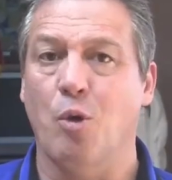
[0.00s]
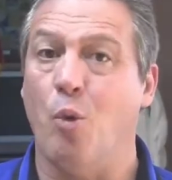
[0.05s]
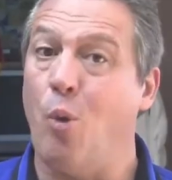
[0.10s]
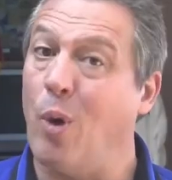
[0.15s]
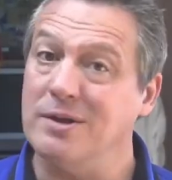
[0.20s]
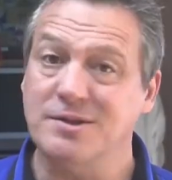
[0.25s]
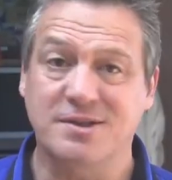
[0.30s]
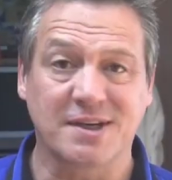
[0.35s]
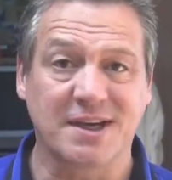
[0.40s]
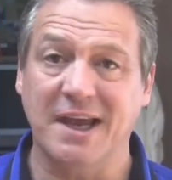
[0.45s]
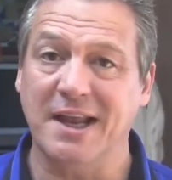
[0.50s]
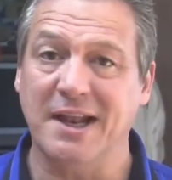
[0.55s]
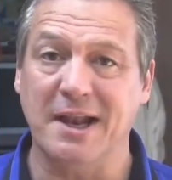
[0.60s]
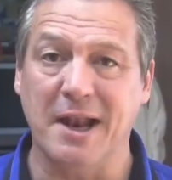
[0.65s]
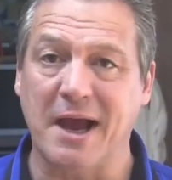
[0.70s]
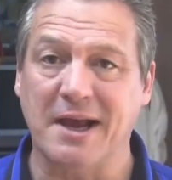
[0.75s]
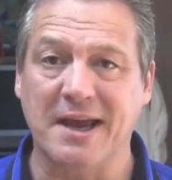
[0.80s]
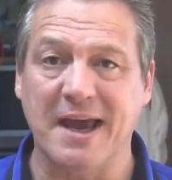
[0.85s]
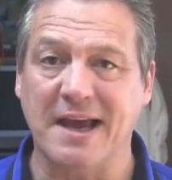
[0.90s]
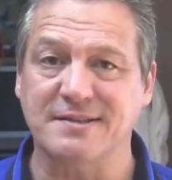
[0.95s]
Once again,
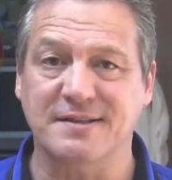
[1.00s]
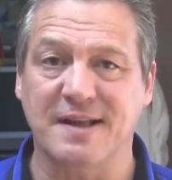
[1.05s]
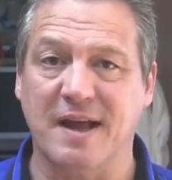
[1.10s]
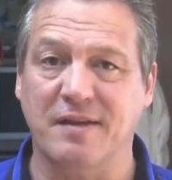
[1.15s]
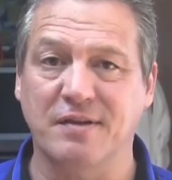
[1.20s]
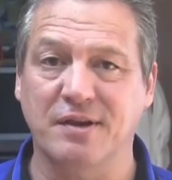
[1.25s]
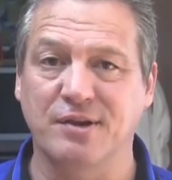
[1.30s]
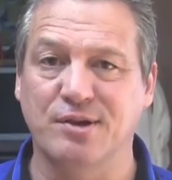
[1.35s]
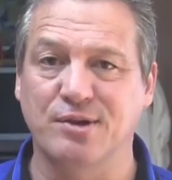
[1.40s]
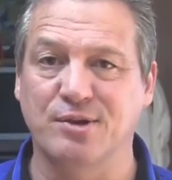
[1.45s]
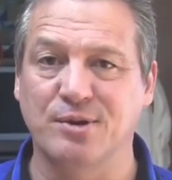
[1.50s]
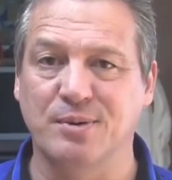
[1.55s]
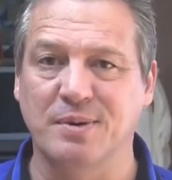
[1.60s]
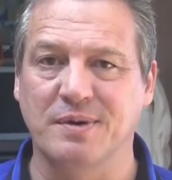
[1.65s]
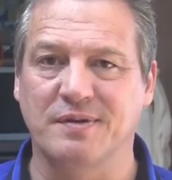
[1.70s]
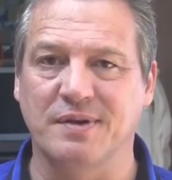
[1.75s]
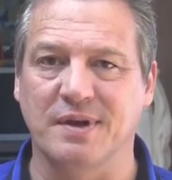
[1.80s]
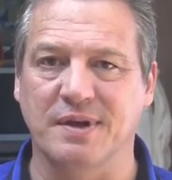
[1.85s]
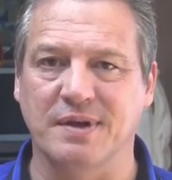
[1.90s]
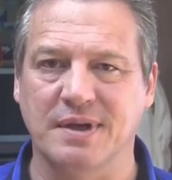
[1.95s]
luck has nothing to do
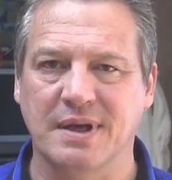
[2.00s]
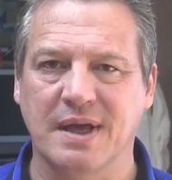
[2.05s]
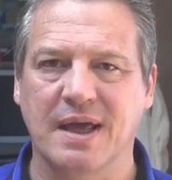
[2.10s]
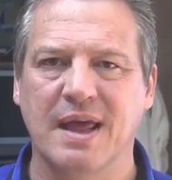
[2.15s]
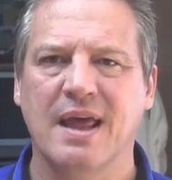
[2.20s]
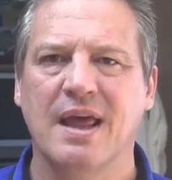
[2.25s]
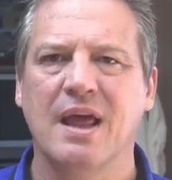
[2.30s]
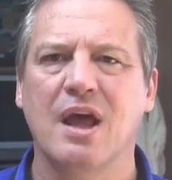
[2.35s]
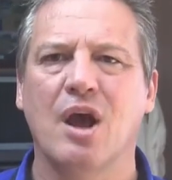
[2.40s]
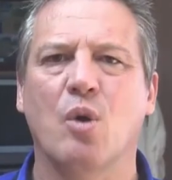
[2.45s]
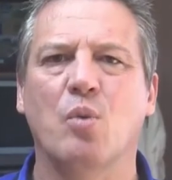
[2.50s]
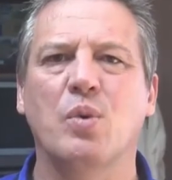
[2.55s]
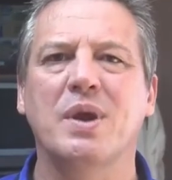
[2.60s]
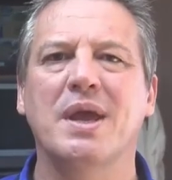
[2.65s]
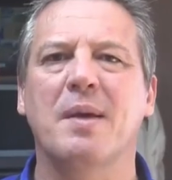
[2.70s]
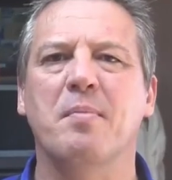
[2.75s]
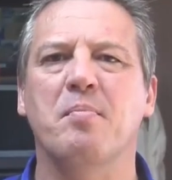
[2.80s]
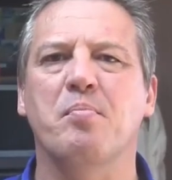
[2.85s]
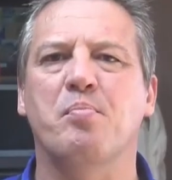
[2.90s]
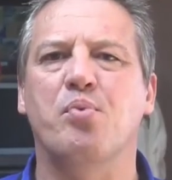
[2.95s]
with it.
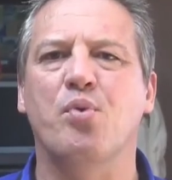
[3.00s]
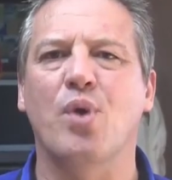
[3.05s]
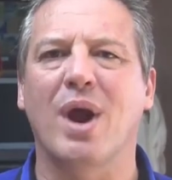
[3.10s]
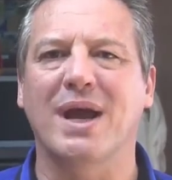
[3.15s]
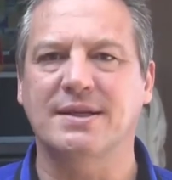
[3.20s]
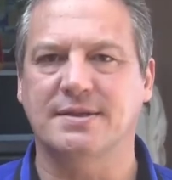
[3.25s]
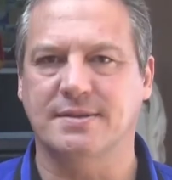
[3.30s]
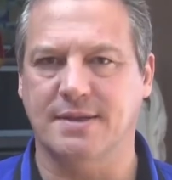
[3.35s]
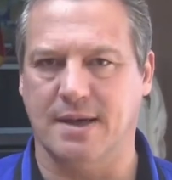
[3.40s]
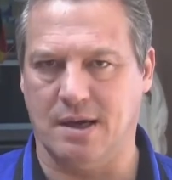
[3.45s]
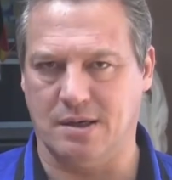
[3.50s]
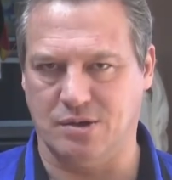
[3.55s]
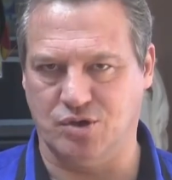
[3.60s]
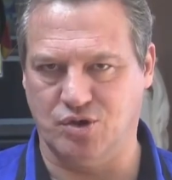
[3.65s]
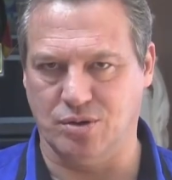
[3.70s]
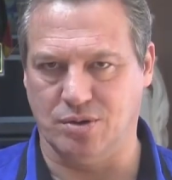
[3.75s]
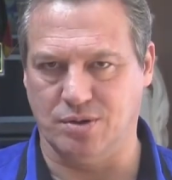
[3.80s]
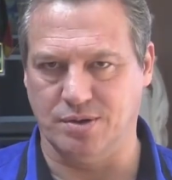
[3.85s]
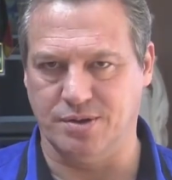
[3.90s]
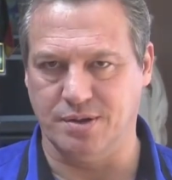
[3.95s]
We embrace our
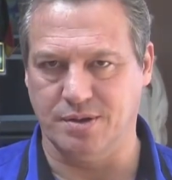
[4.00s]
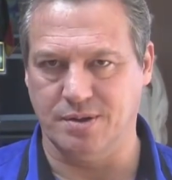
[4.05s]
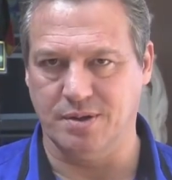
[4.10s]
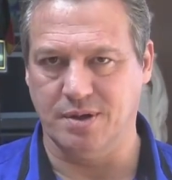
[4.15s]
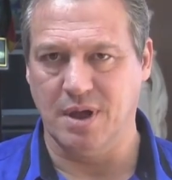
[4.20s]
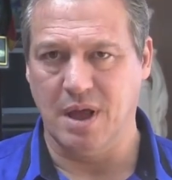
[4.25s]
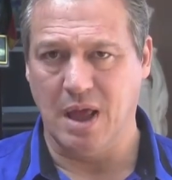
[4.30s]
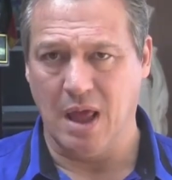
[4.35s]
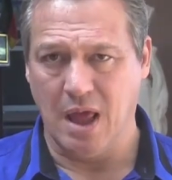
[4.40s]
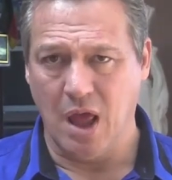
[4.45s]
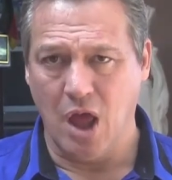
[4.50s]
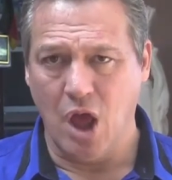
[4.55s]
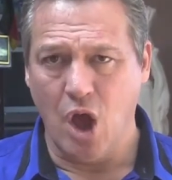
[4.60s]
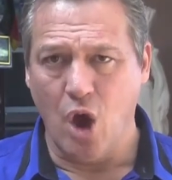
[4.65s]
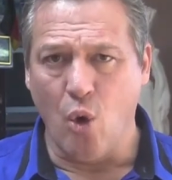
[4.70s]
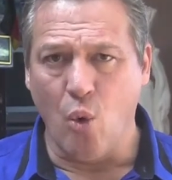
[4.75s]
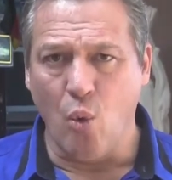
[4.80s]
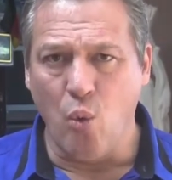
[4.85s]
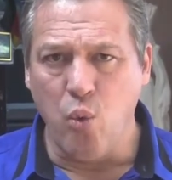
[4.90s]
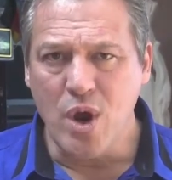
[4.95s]
children.
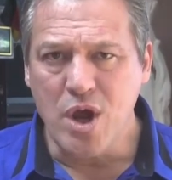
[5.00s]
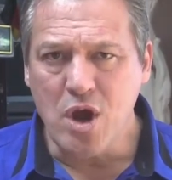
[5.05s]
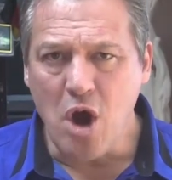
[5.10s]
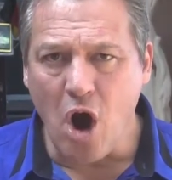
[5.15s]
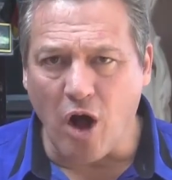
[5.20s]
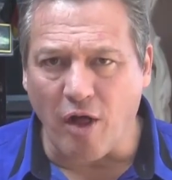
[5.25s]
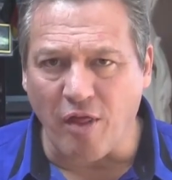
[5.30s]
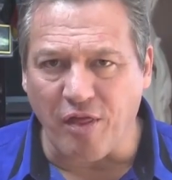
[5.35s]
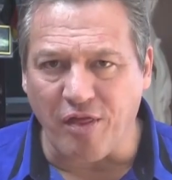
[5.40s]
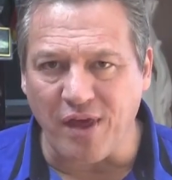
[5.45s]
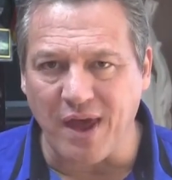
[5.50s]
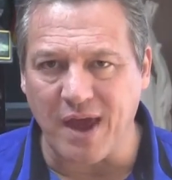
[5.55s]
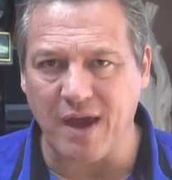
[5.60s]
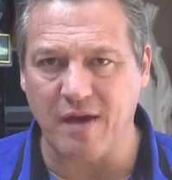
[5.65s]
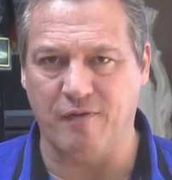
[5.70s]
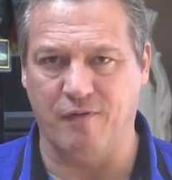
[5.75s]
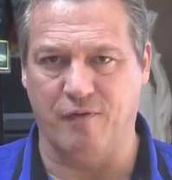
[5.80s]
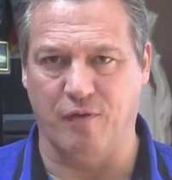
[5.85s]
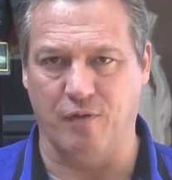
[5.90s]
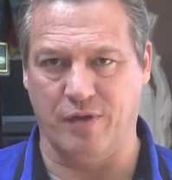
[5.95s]
We are
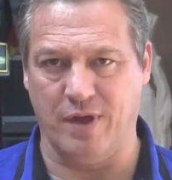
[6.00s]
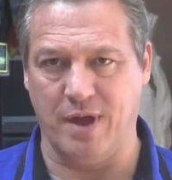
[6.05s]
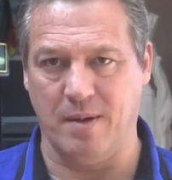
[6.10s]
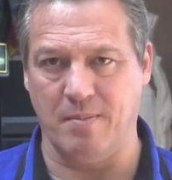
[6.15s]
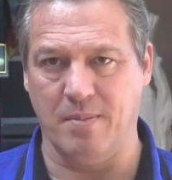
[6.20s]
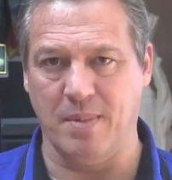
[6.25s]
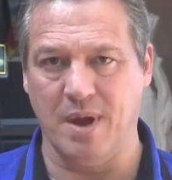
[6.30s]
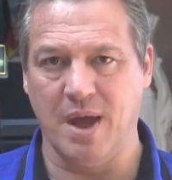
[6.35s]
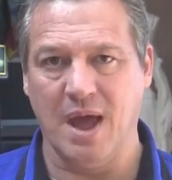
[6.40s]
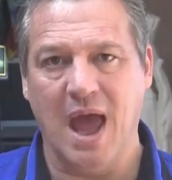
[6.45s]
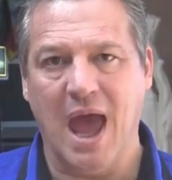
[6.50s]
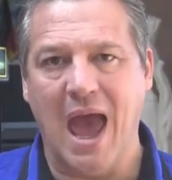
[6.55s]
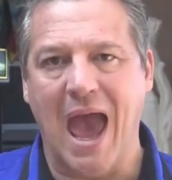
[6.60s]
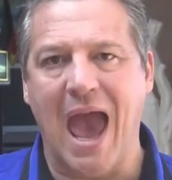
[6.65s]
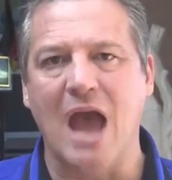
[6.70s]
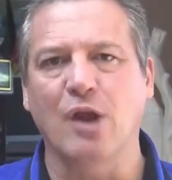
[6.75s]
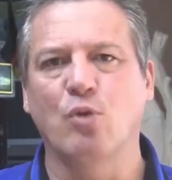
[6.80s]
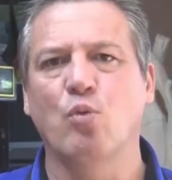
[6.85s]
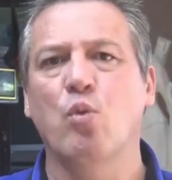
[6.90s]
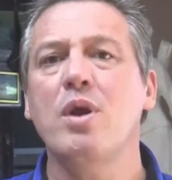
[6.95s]
there for them.
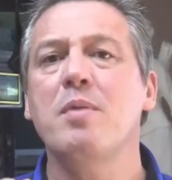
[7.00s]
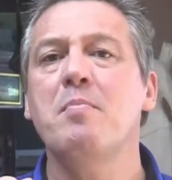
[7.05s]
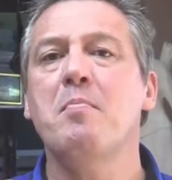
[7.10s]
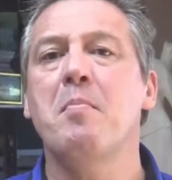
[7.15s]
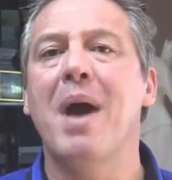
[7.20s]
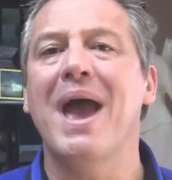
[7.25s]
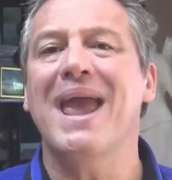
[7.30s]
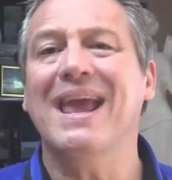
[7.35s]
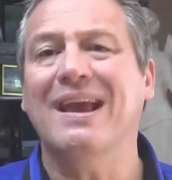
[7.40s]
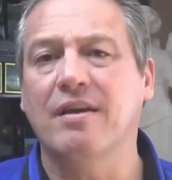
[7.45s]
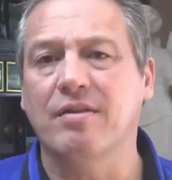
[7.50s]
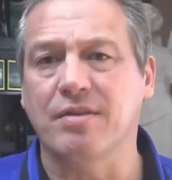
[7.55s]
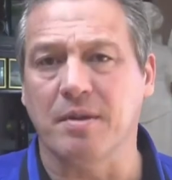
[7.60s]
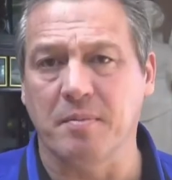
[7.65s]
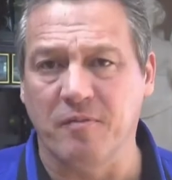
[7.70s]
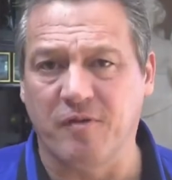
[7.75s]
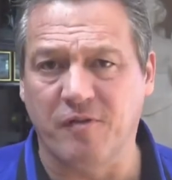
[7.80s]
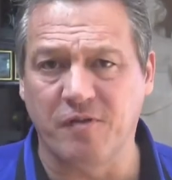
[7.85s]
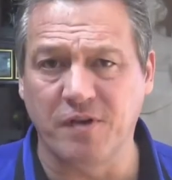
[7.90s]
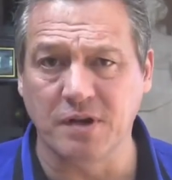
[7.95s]
And we make
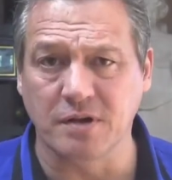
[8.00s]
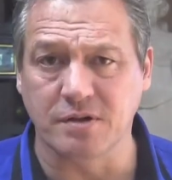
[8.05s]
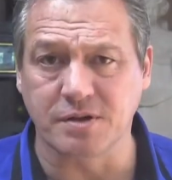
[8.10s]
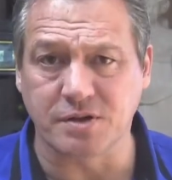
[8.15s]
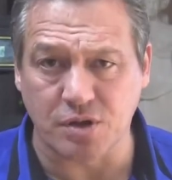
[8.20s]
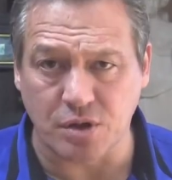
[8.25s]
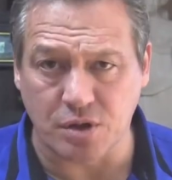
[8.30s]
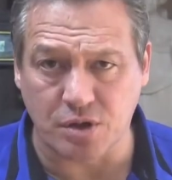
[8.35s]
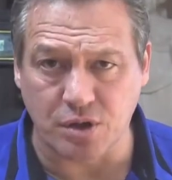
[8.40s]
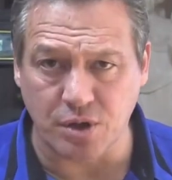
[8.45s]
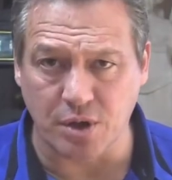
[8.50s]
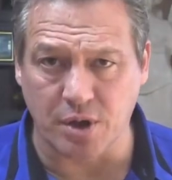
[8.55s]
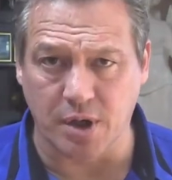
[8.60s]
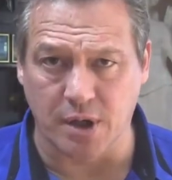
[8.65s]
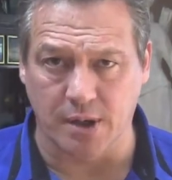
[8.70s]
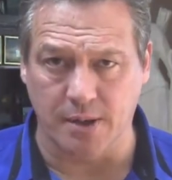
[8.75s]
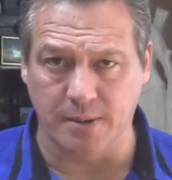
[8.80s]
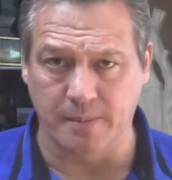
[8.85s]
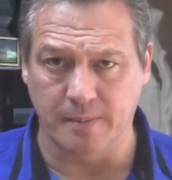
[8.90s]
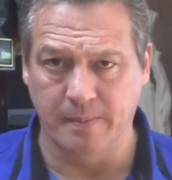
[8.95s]
them feel
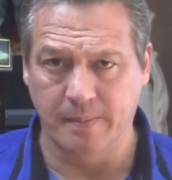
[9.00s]
secure.